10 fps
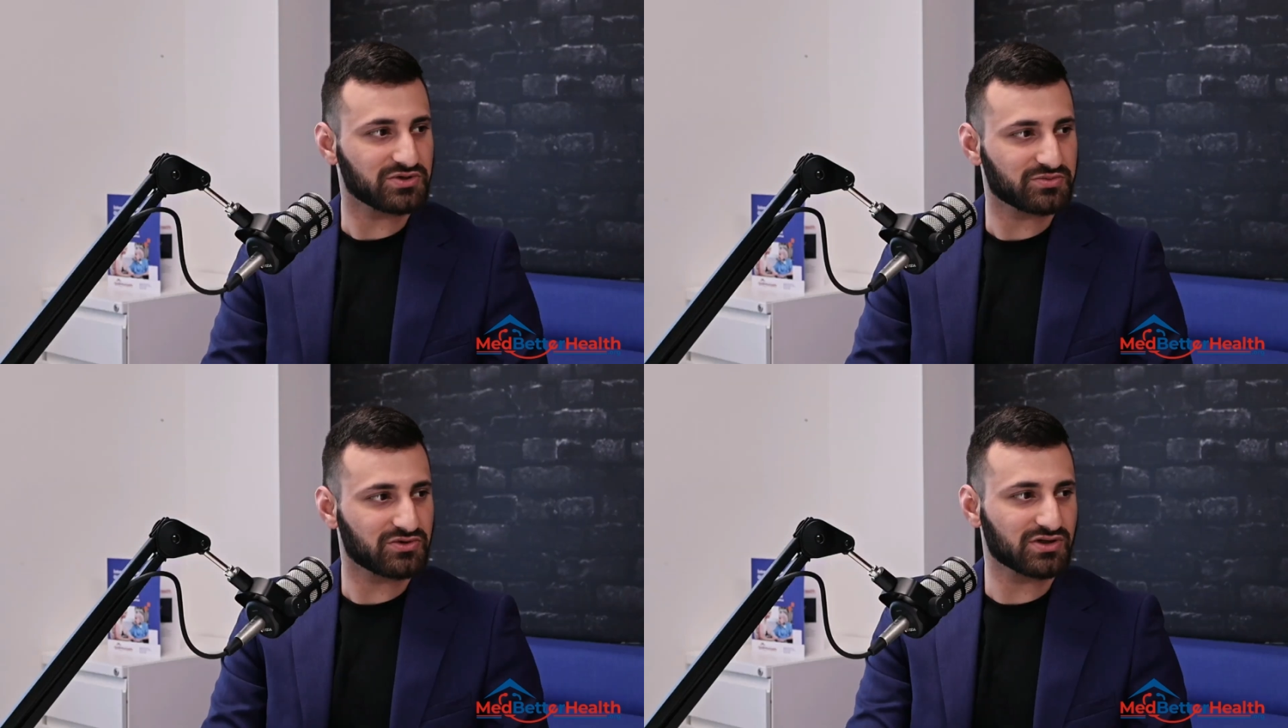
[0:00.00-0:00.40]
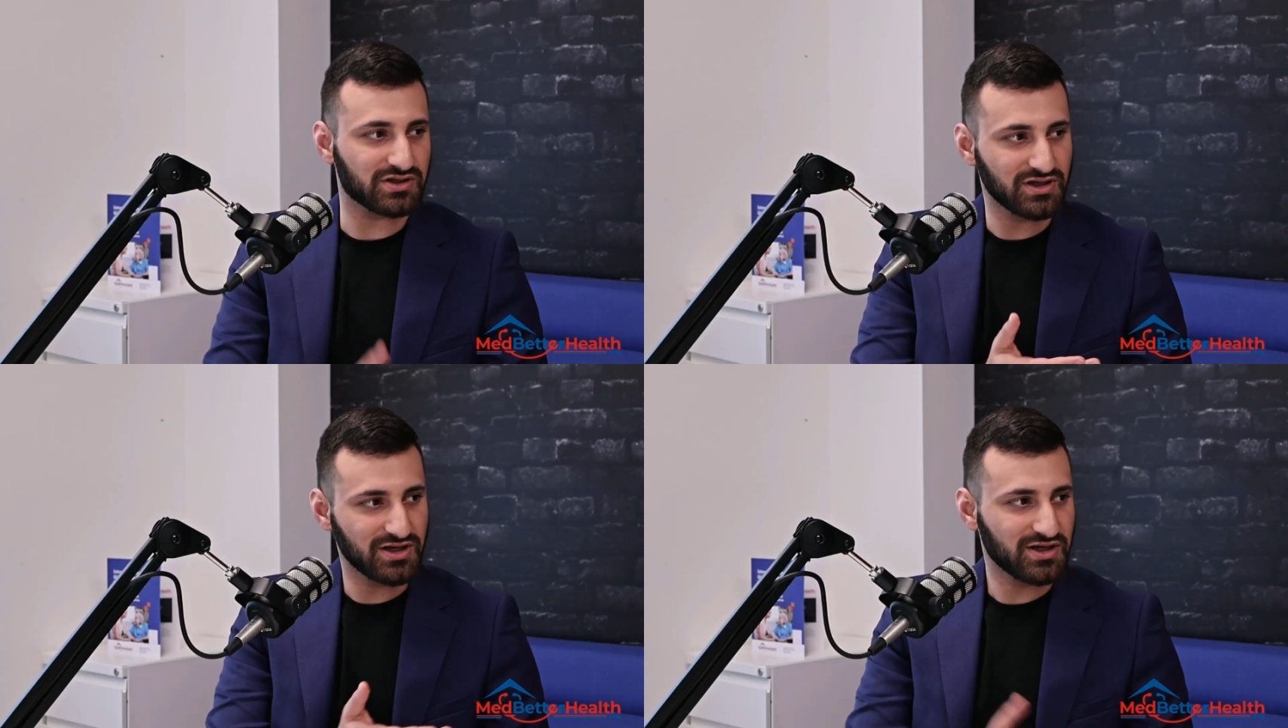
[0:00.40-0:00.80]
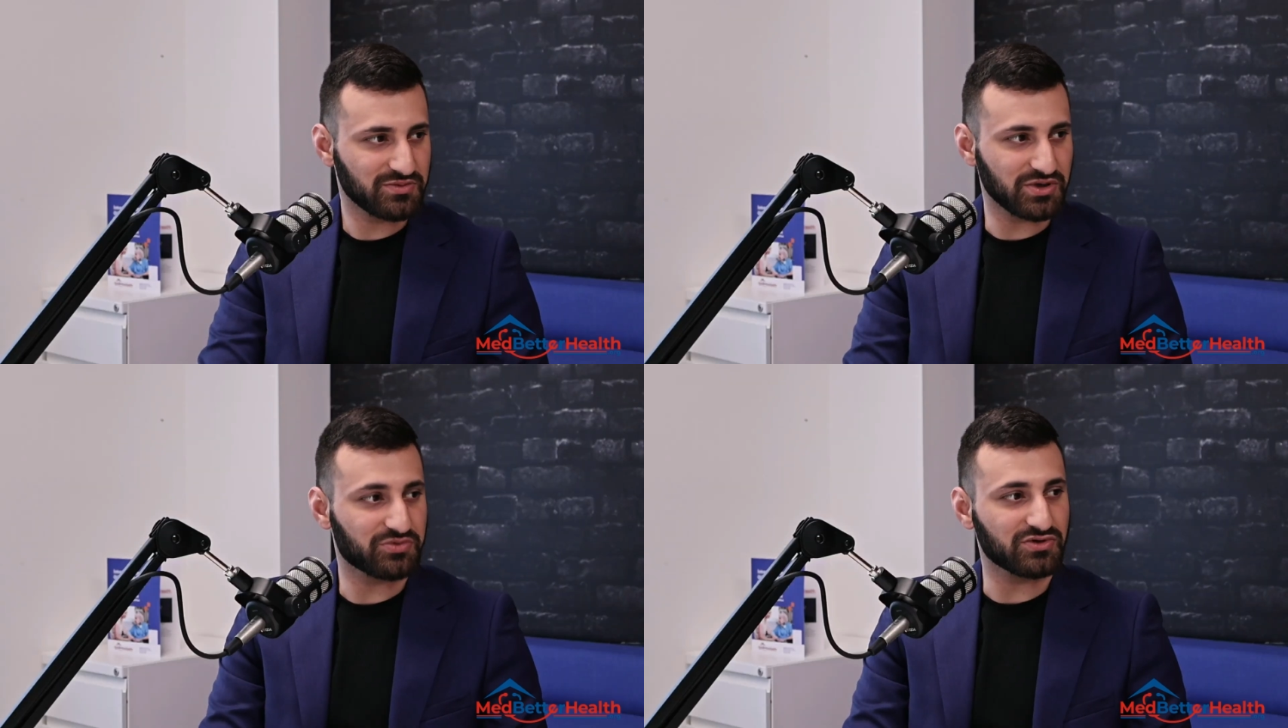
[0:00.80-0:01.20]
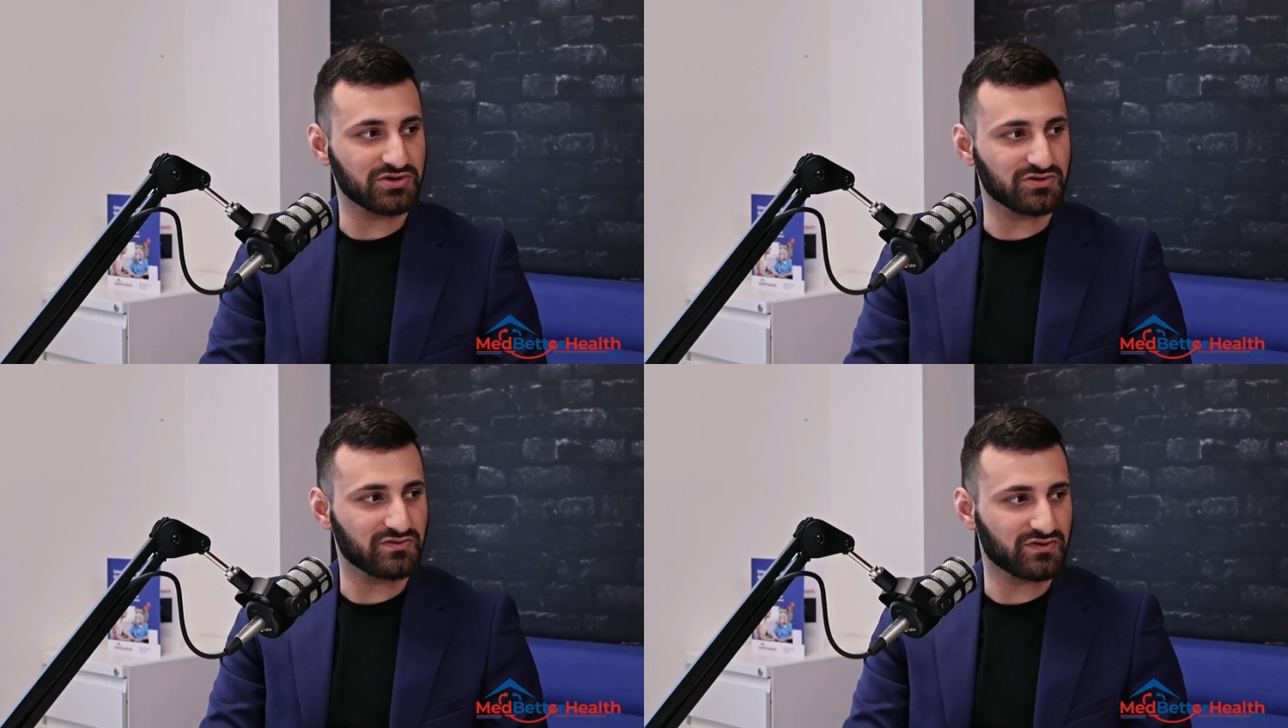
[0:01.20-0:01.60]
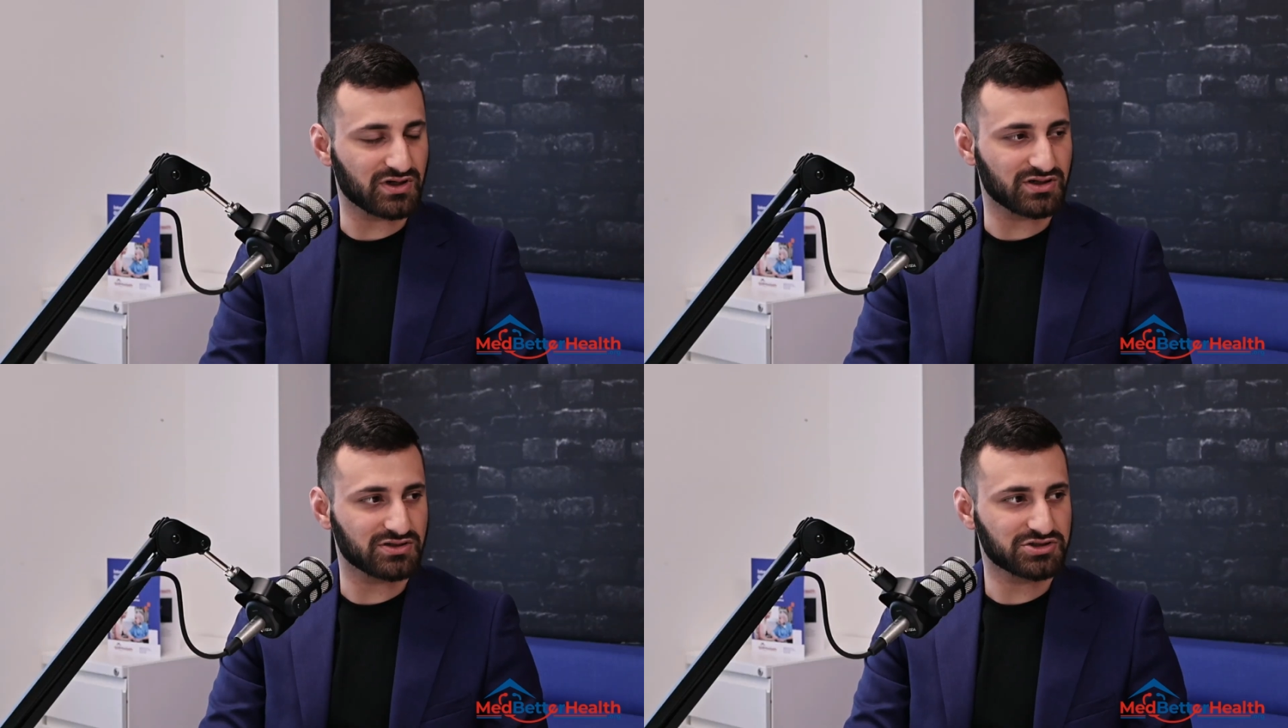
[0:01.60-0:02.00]
people and people you've
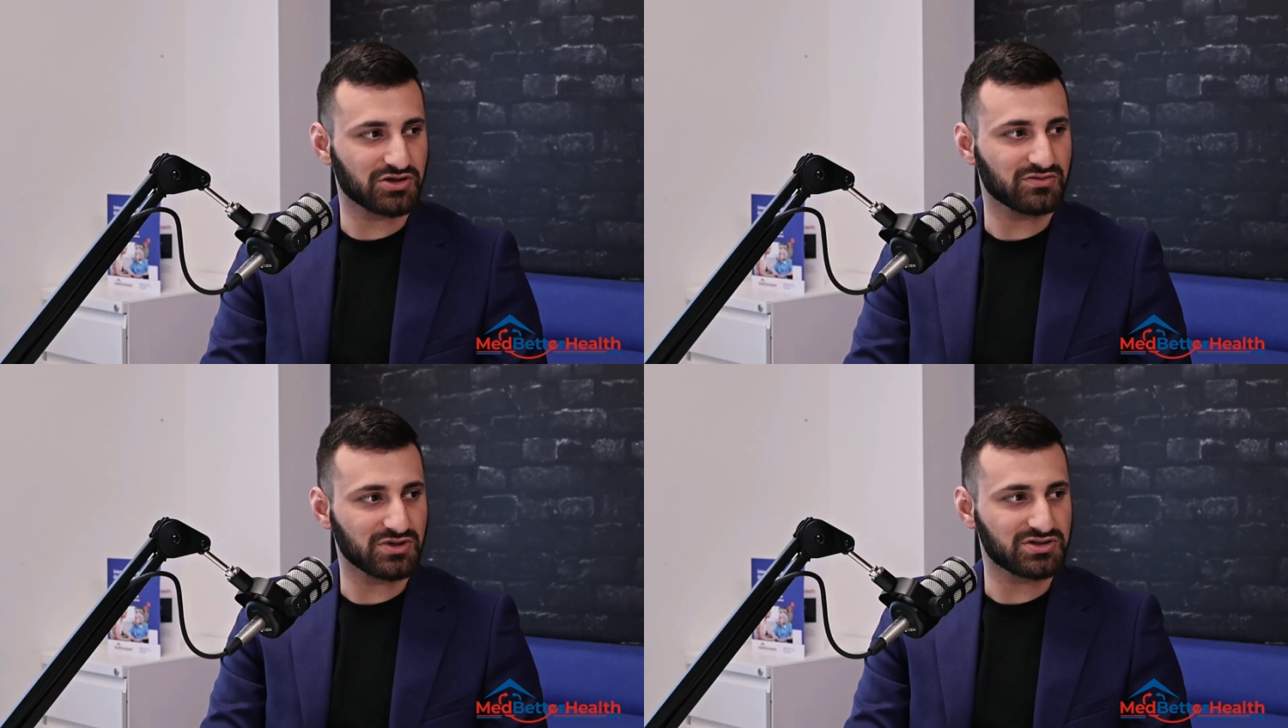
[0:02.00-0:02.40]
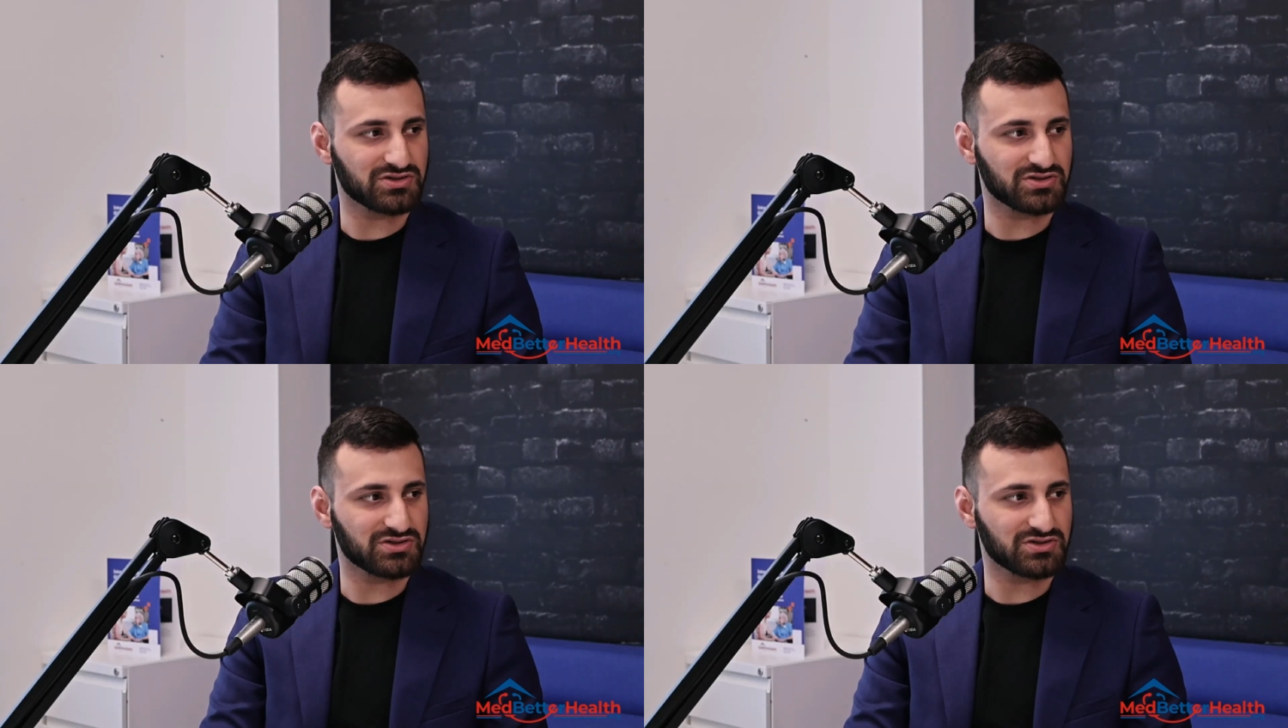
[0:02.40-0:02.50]
showed me